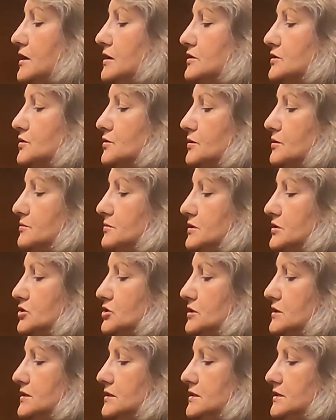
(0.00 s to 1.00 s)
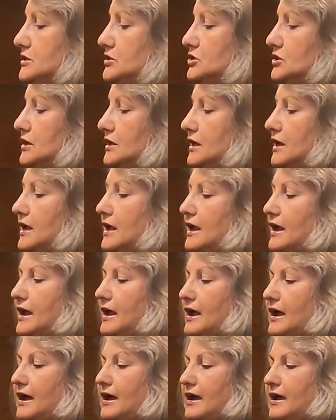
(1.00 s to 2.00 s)
So I'm just stitching
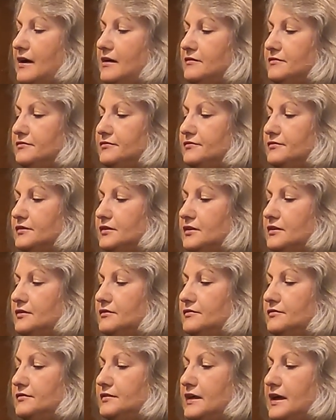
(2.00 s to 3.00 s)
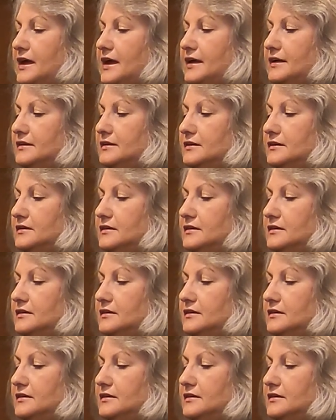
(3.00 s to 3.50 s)
half of that,